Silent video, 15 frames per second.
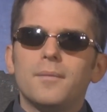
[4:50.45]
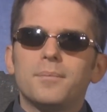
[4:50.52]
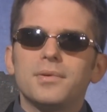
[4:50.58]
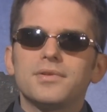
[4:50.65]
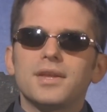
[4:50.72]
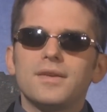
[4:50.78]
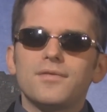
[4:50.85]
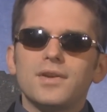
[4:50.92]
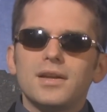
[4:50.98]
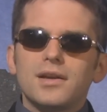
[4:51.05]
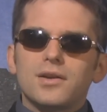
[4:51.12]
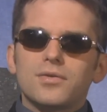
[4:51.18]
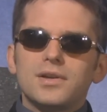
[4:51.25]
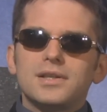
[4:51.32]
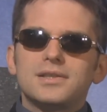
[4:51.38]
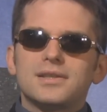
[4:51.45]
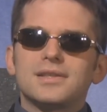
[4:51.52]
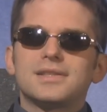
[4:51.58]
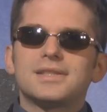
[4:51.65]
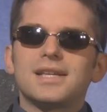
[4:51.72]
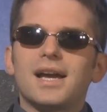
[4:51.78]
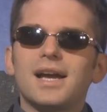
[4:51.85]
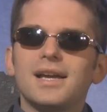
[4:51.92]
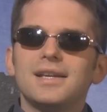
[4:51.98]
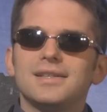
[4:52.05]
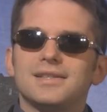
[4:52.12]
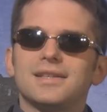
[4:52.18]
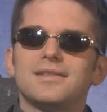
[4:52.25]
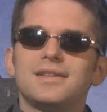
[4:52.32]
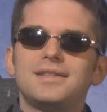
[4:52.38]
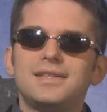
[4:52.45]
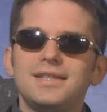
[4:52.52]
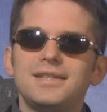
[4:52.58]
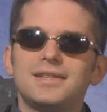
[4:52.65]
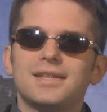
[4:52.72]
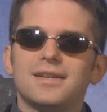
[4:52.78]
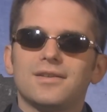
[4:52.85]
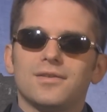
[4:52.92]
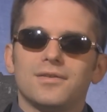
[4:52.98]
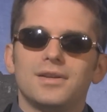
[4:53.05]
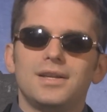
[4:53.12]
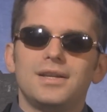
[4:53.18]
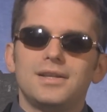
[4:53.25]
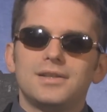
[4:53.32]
but they've increased the size and the detail.